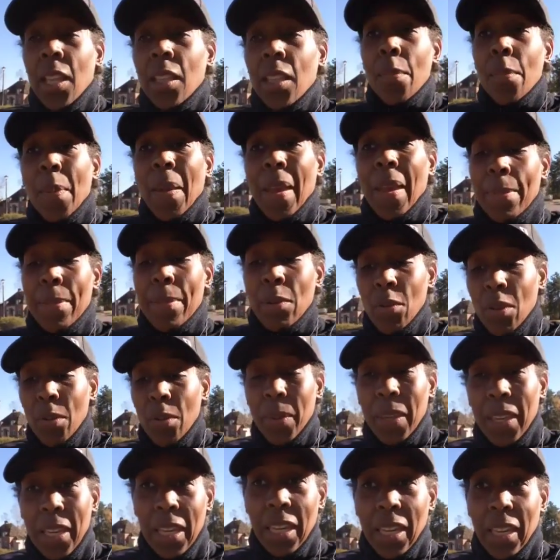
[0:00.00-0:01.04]
The baby
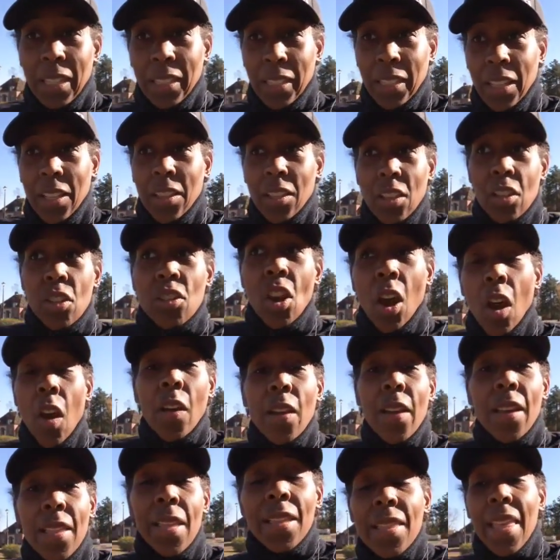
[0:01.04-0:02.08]
would be giggling. The dog,